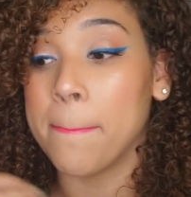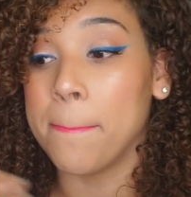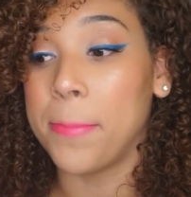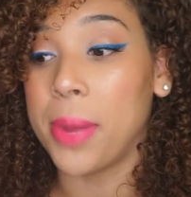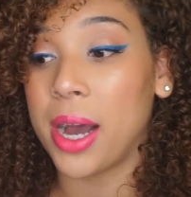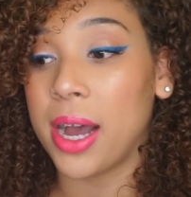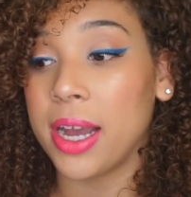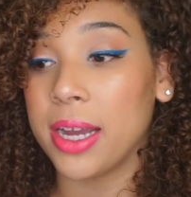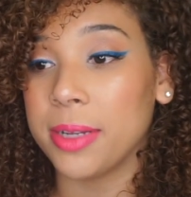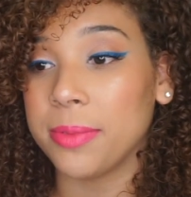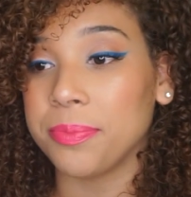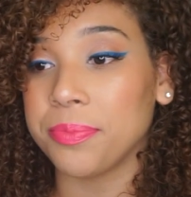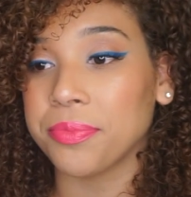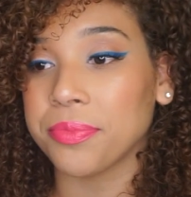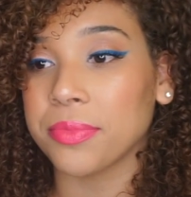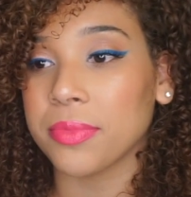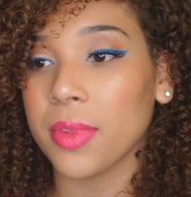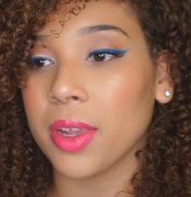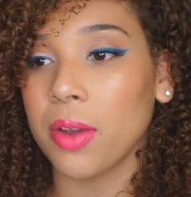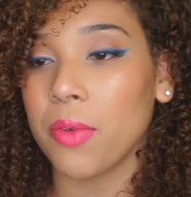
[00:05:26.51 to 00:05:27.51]
But
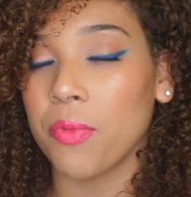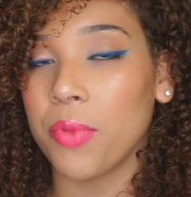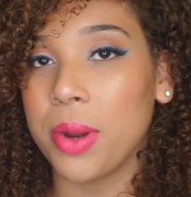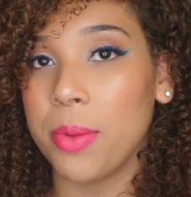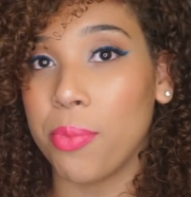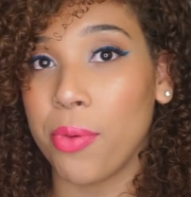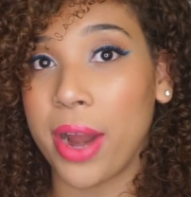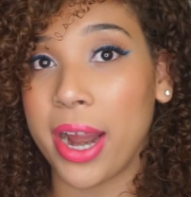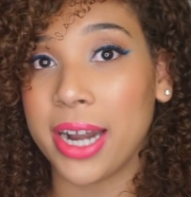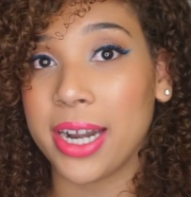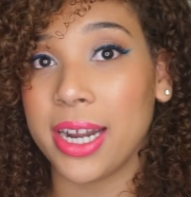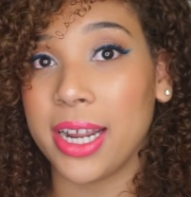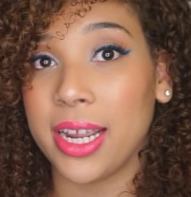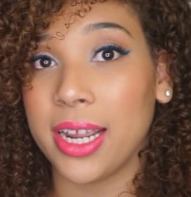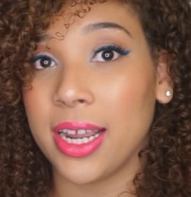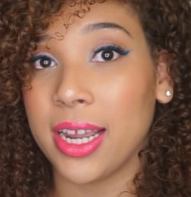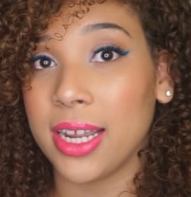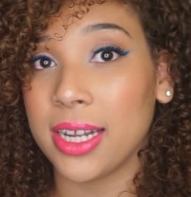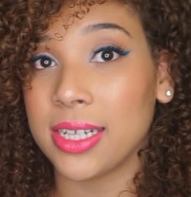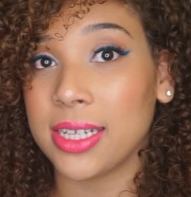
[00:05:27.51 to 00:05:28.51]

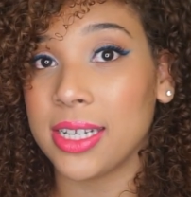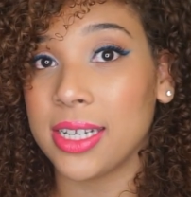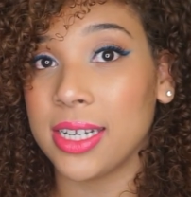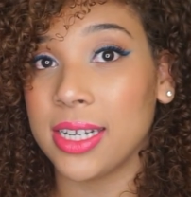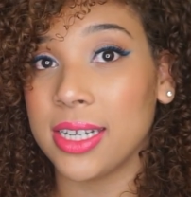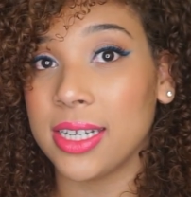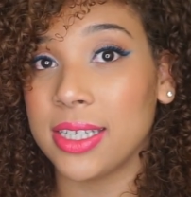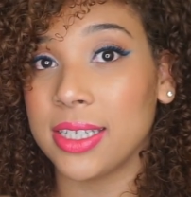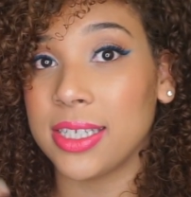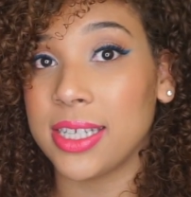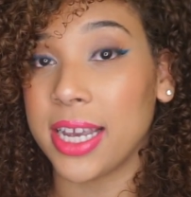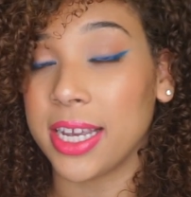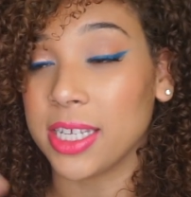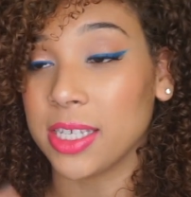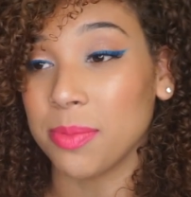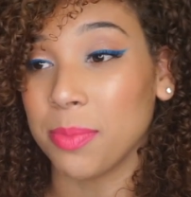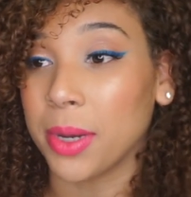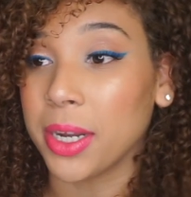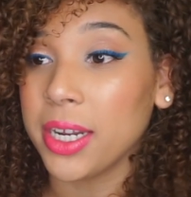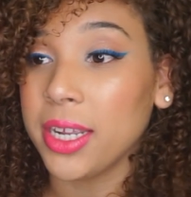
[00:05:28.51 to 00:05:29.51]
rebranding
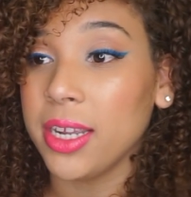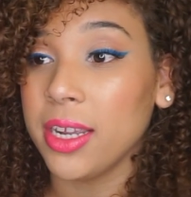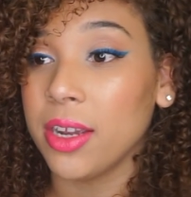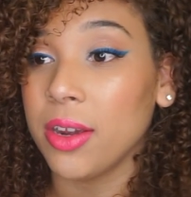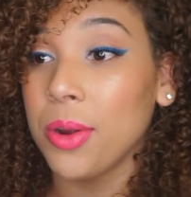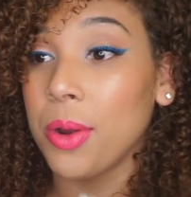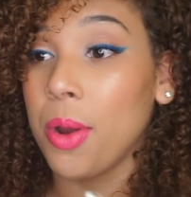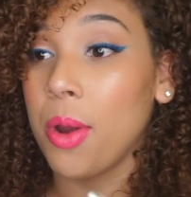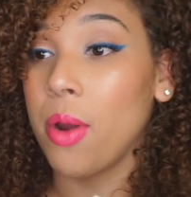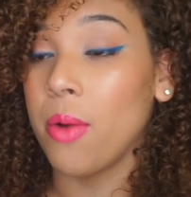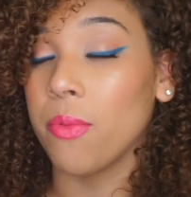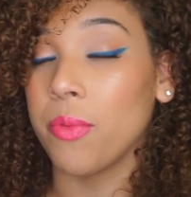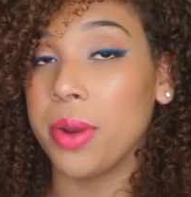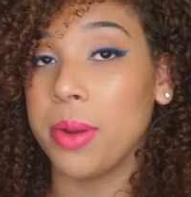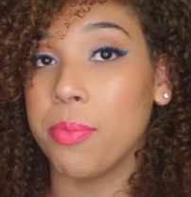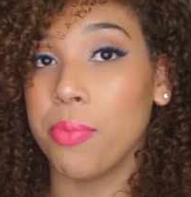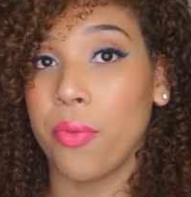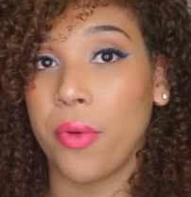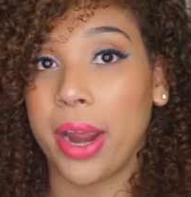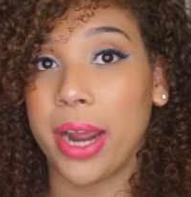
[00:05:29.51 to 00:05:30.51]
takes money.
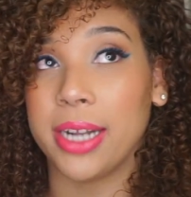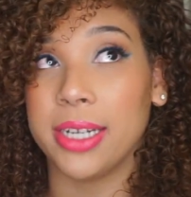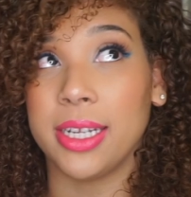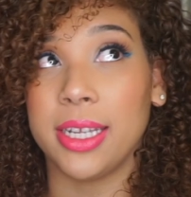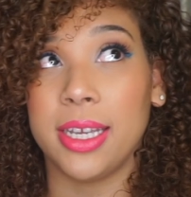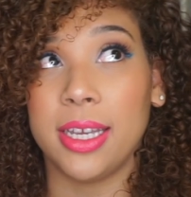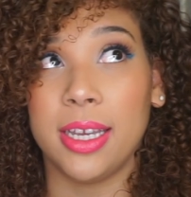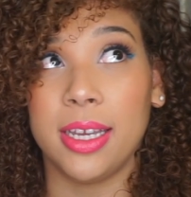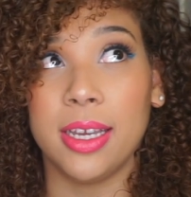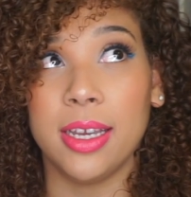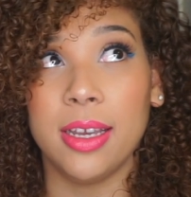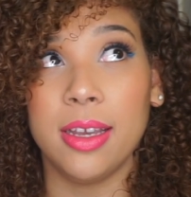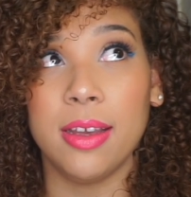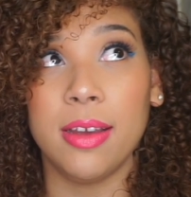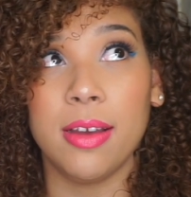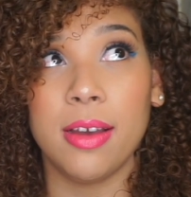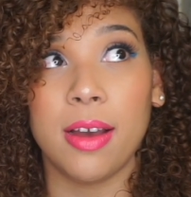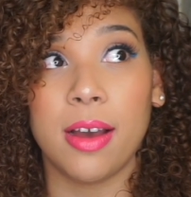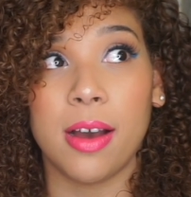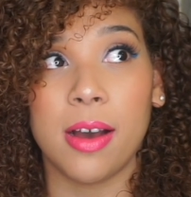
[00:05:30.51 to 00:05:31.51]
Rebranding
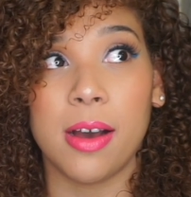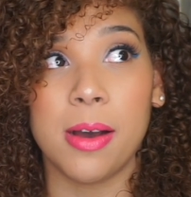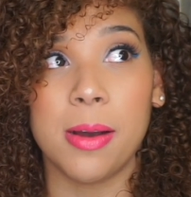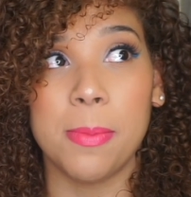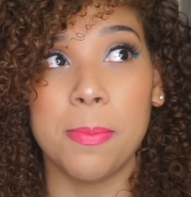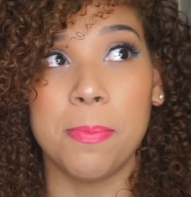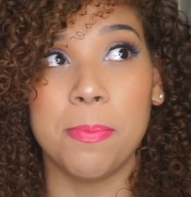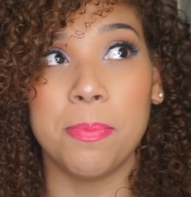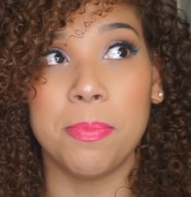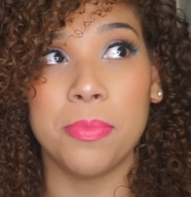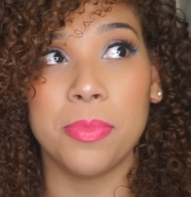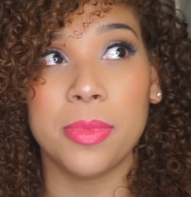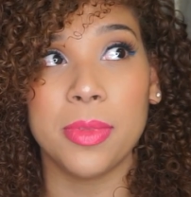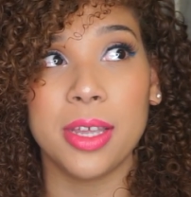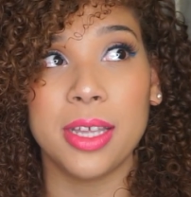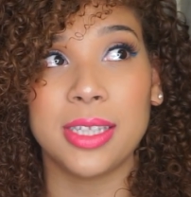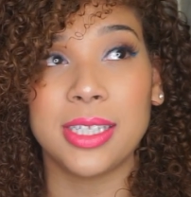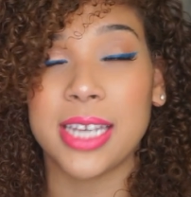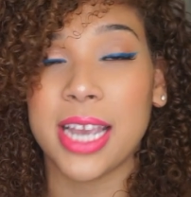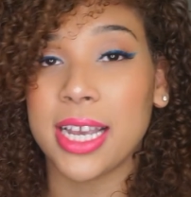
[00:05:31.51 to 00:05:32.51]

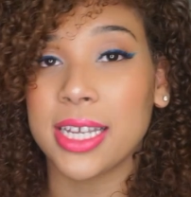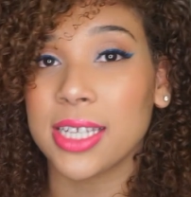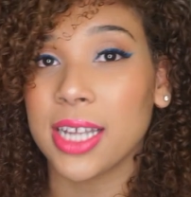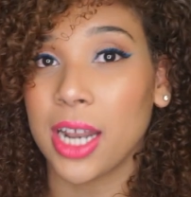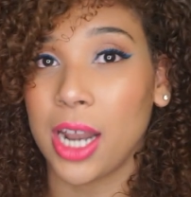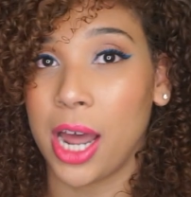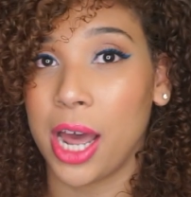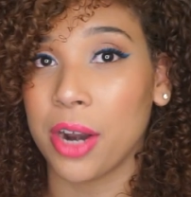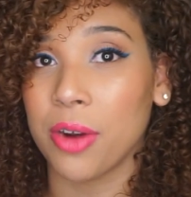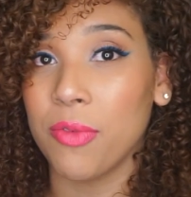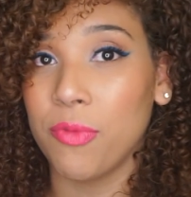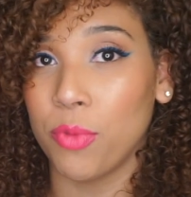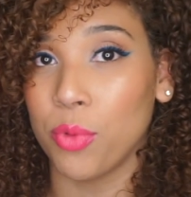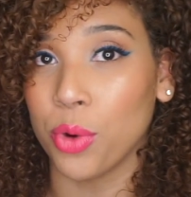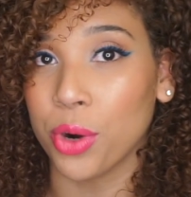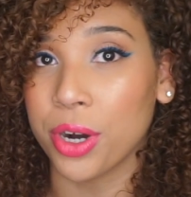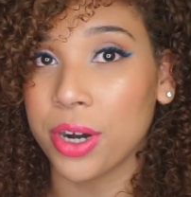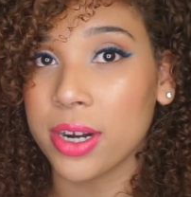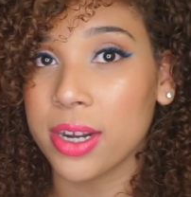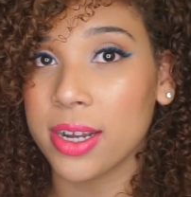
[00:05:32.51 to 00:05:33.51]
takes a lot of
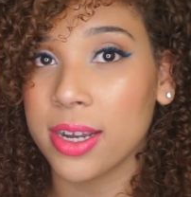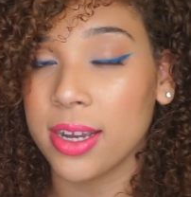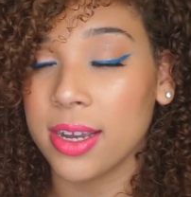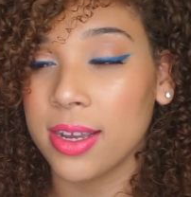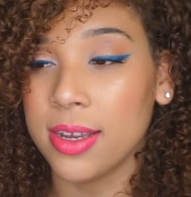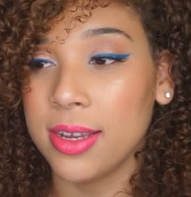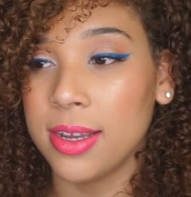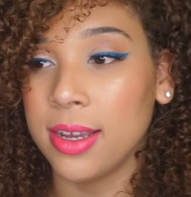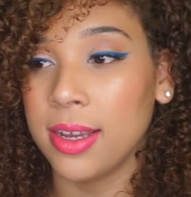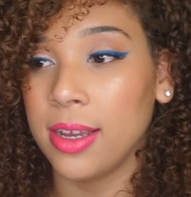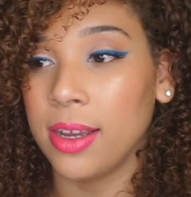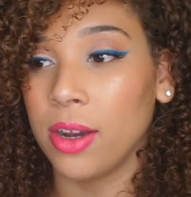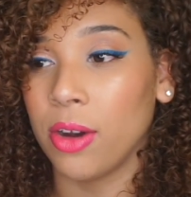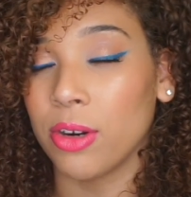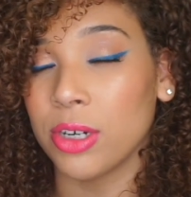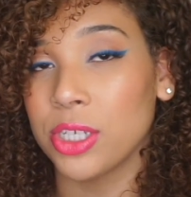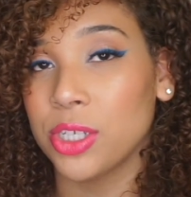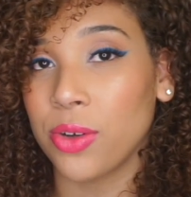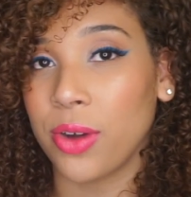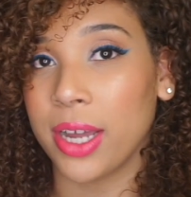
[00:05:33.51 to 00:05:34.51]
work,
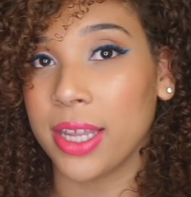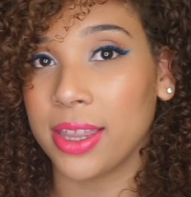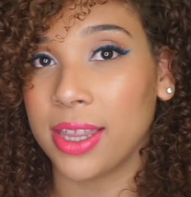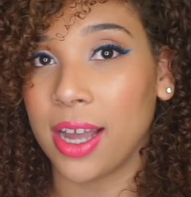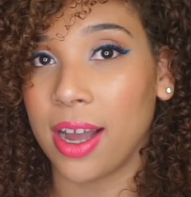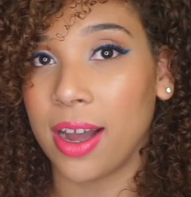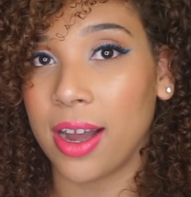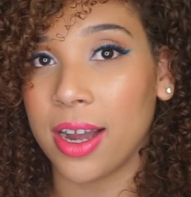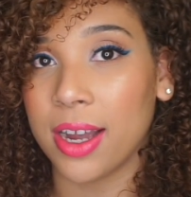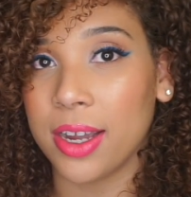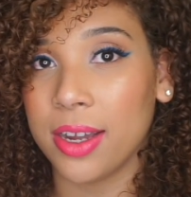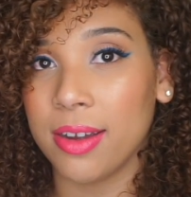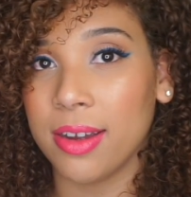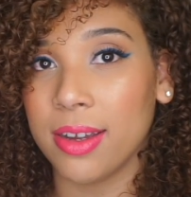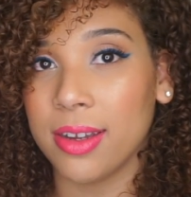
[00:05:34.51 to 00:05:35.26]
or so I thought.